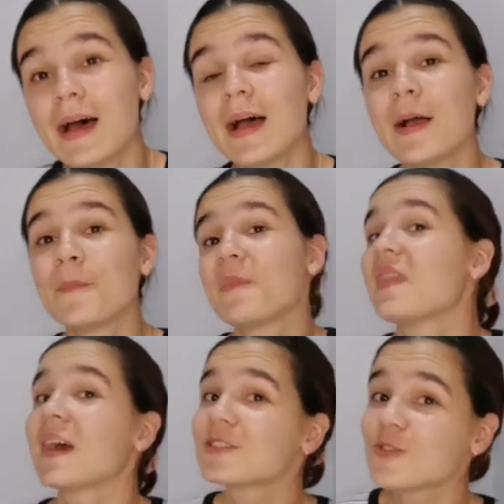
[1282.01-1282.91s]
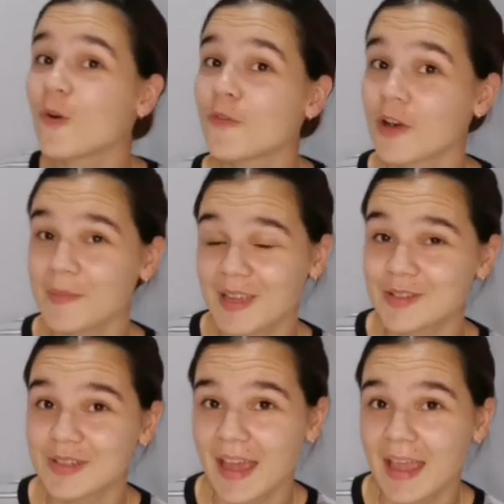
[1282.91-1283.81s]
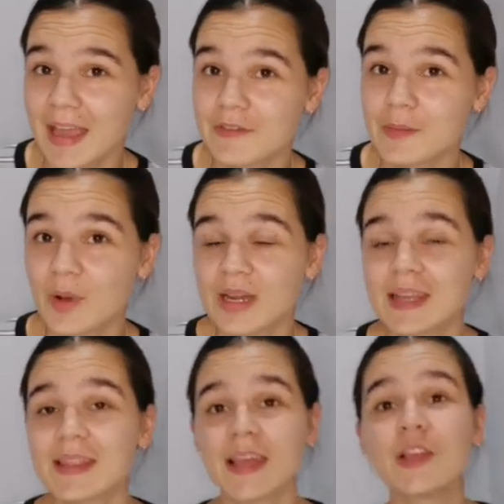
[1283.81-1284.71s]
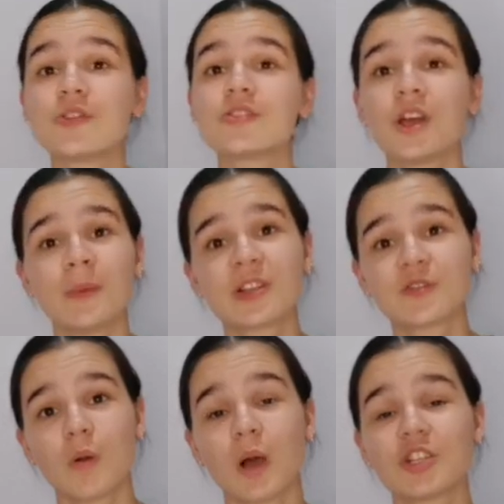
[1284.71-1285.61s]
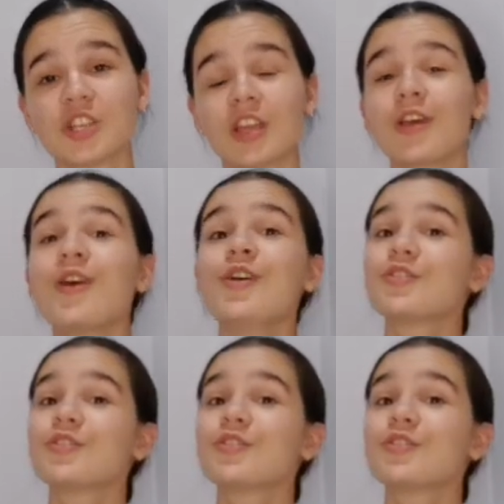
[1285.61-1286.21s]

That's all from me today, everybody. Thank you so much for watching.